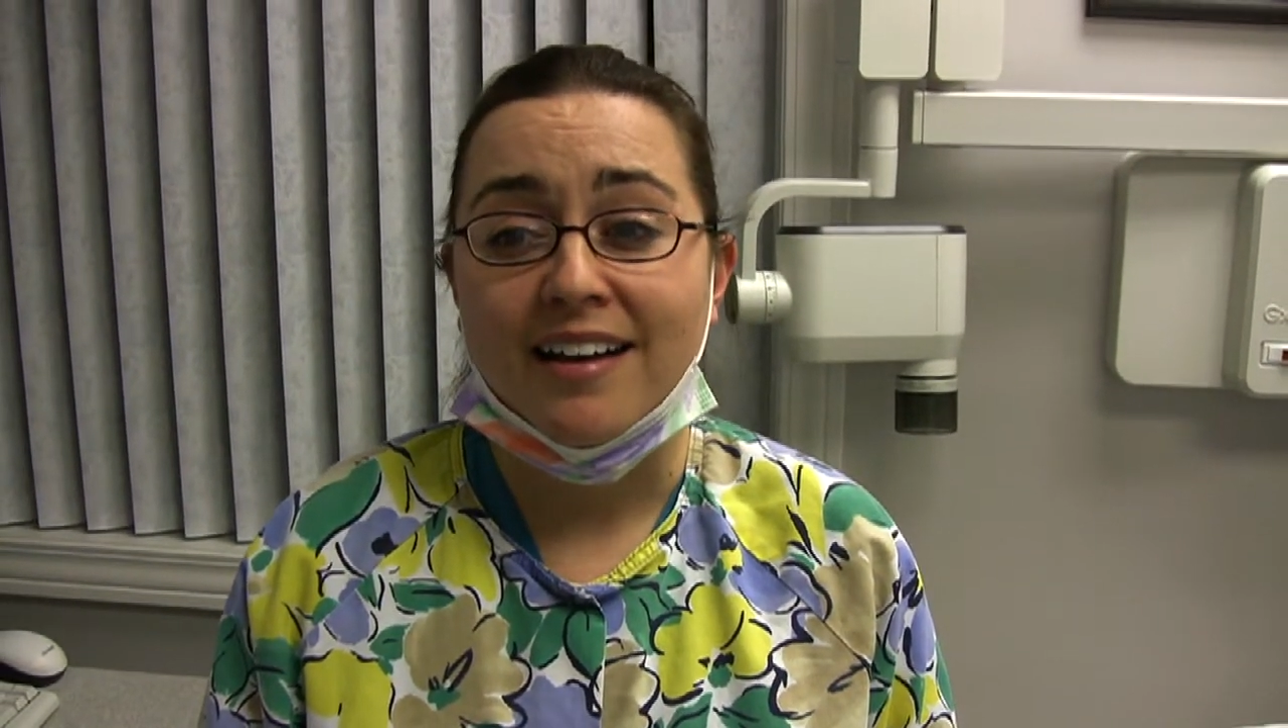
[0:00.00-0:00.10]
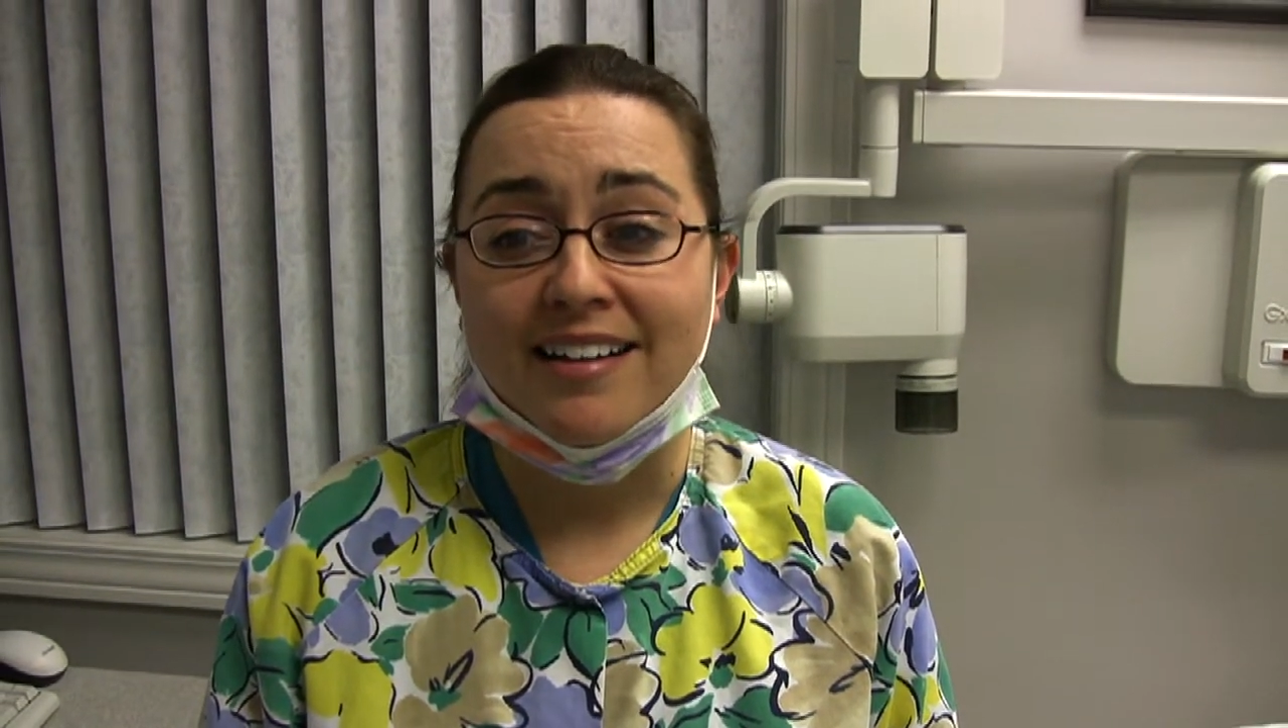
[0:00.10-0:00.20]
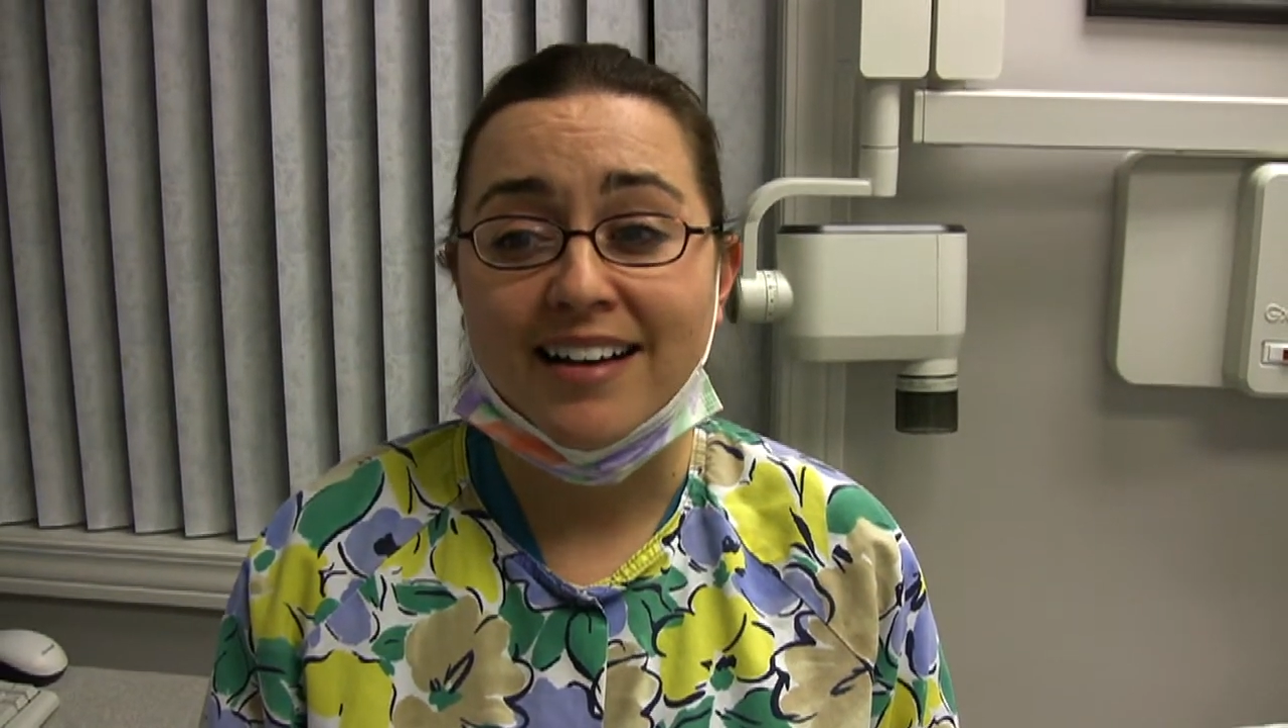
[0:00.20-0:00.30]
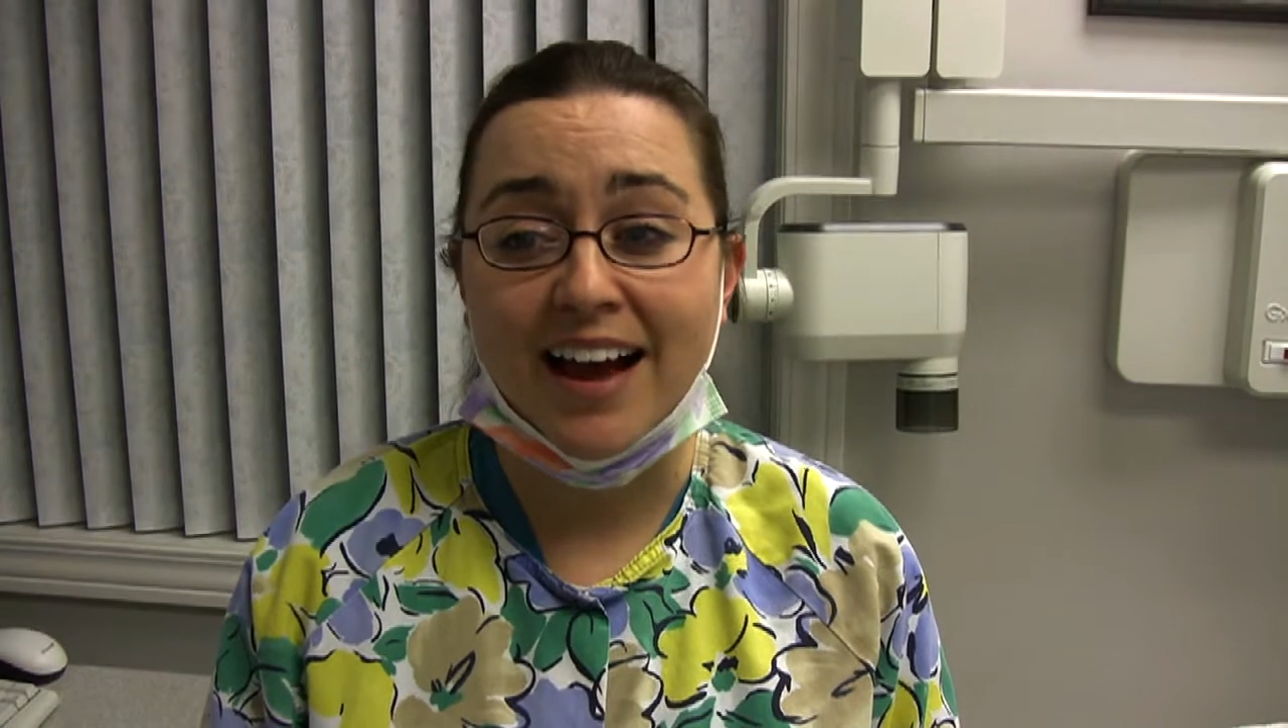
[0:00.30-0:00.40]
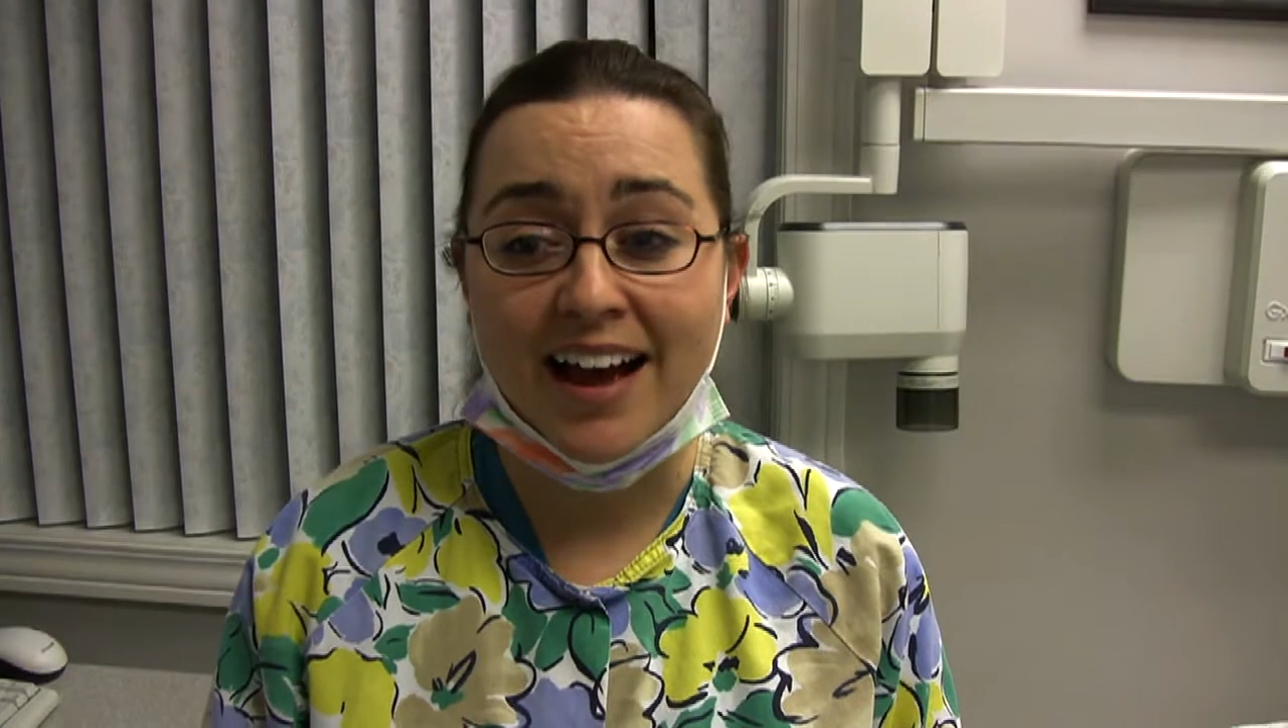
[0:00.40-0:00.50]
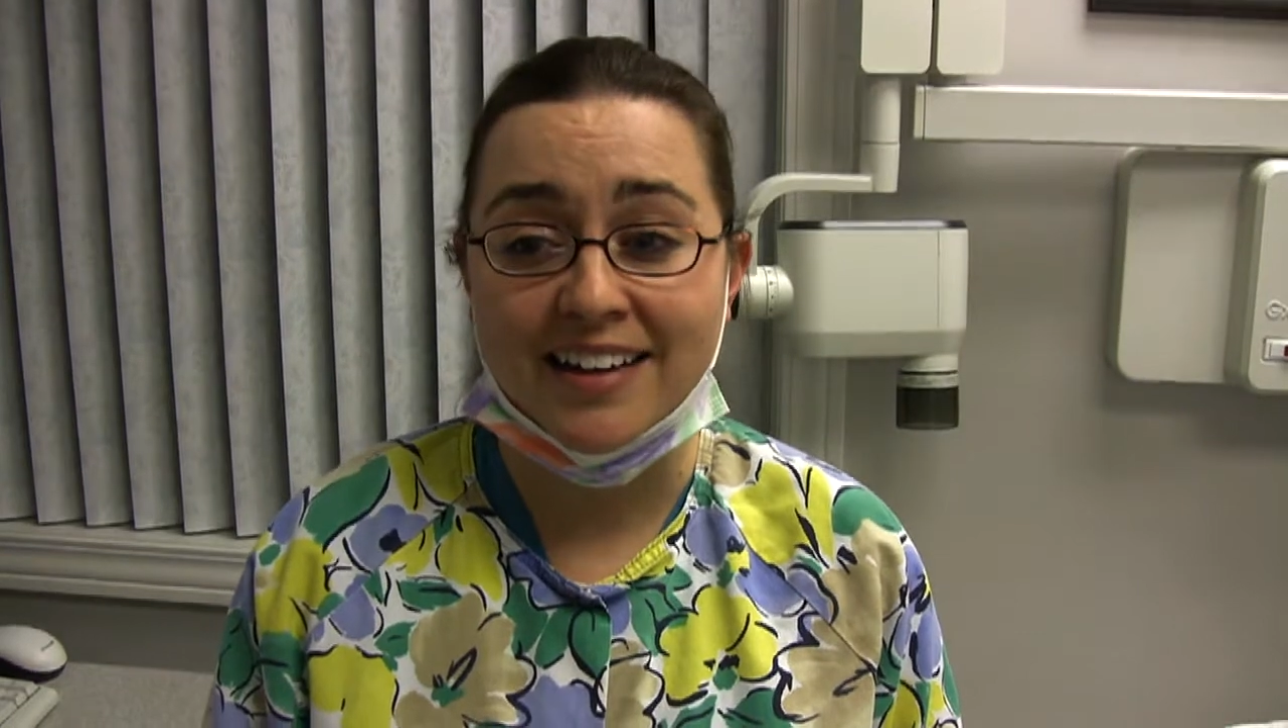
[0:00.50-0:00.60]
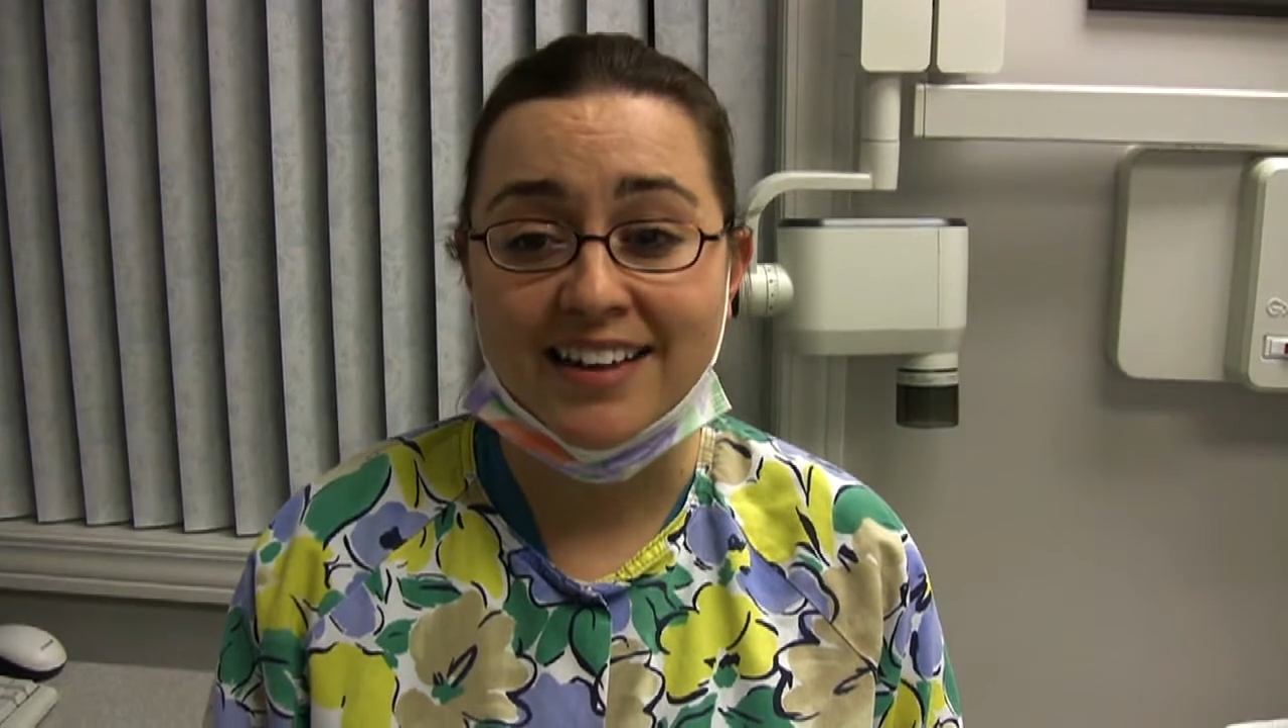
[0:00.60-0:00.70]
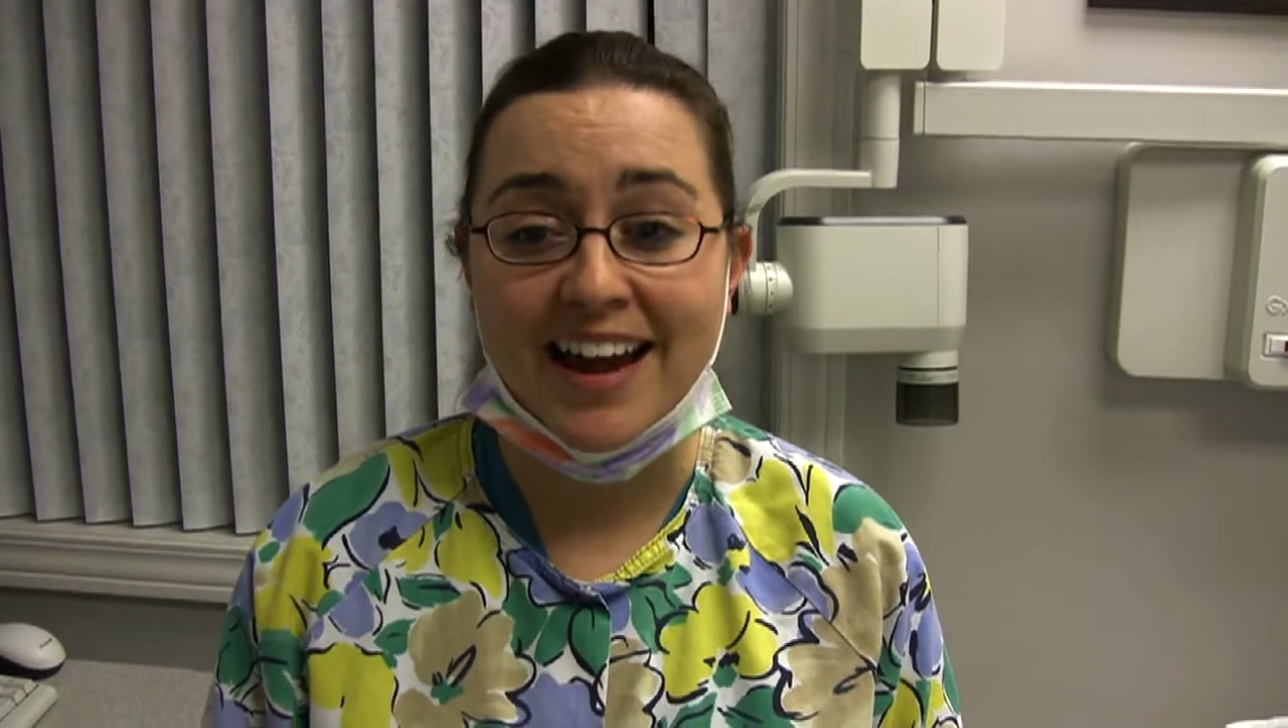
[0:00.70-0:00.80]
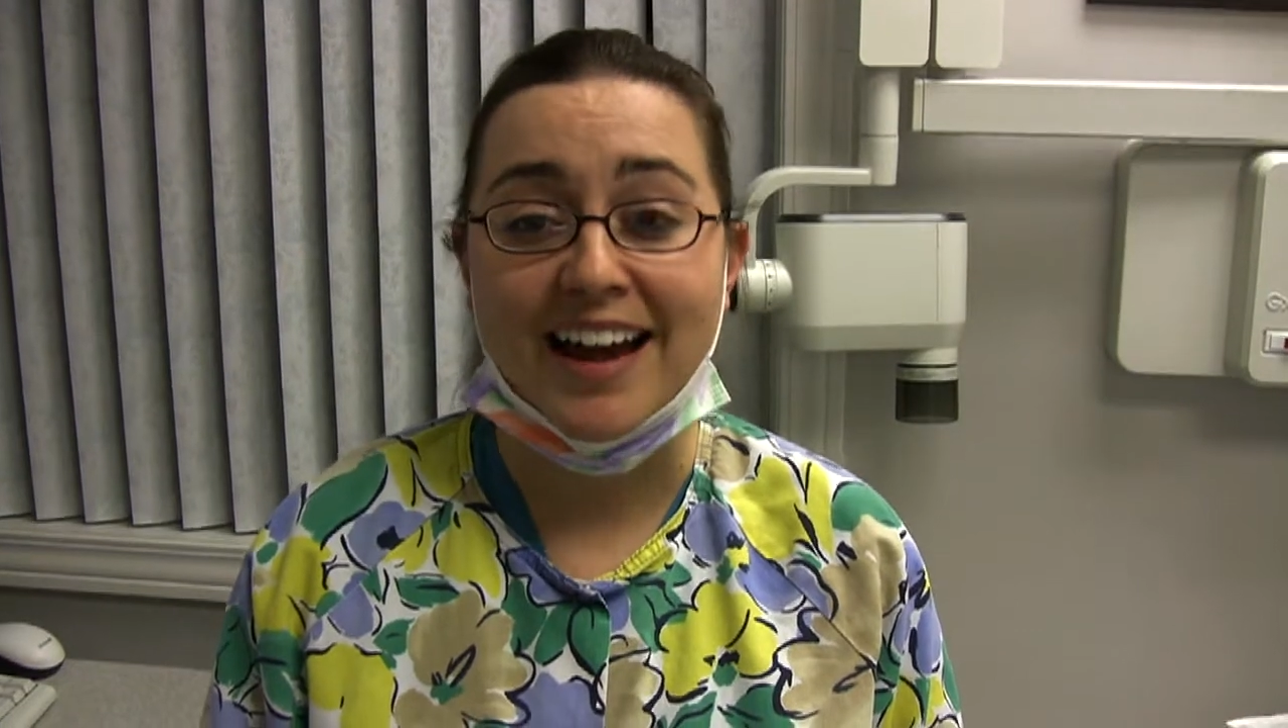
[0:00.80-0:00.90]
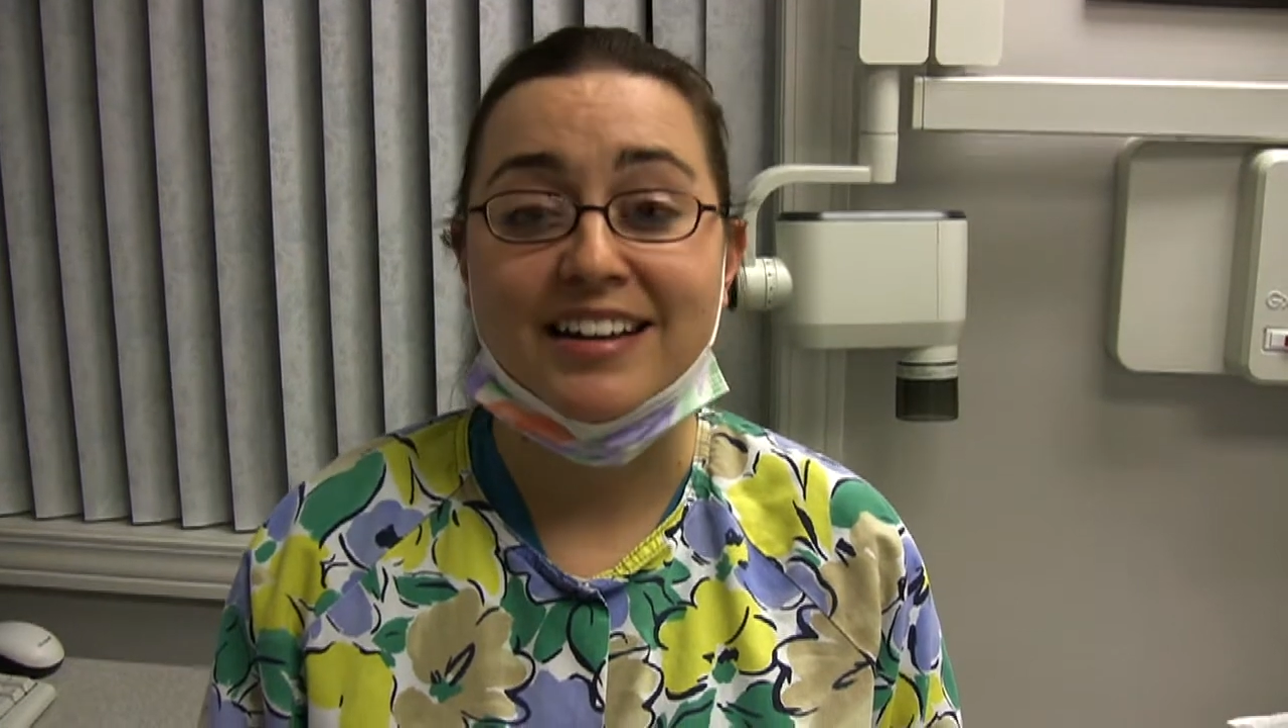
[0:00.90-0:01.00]

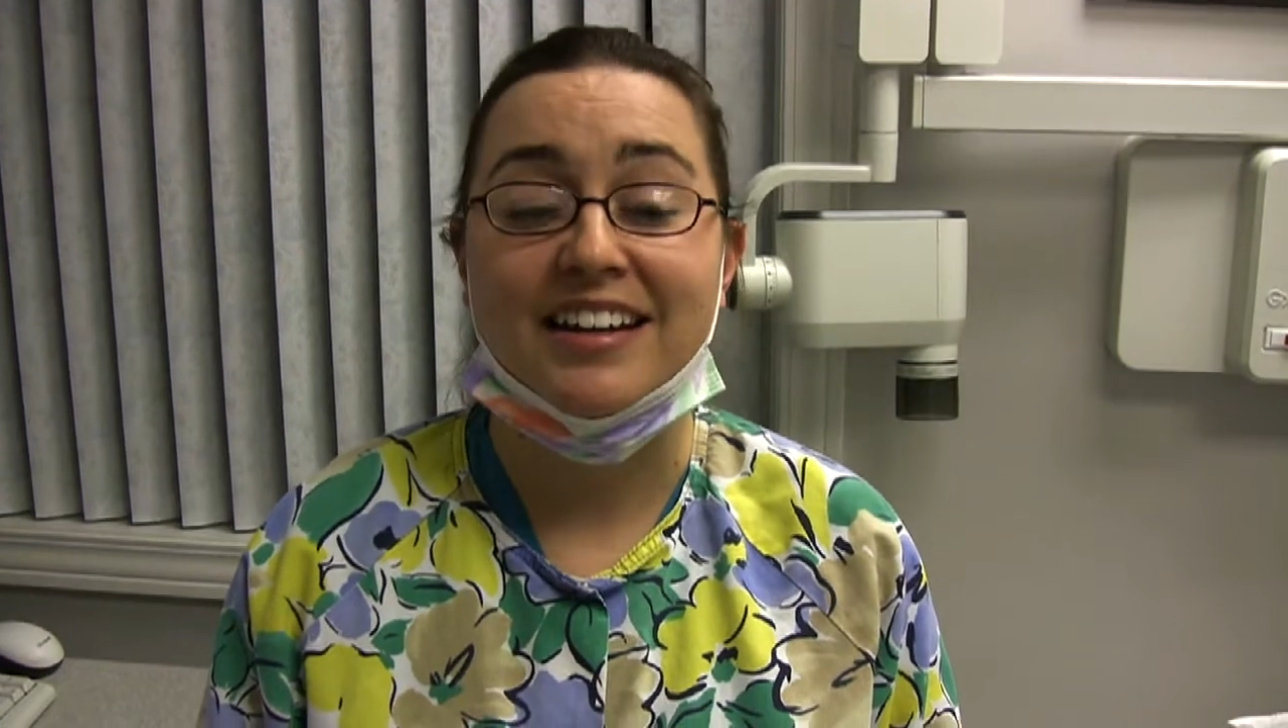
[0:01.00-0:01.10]
contact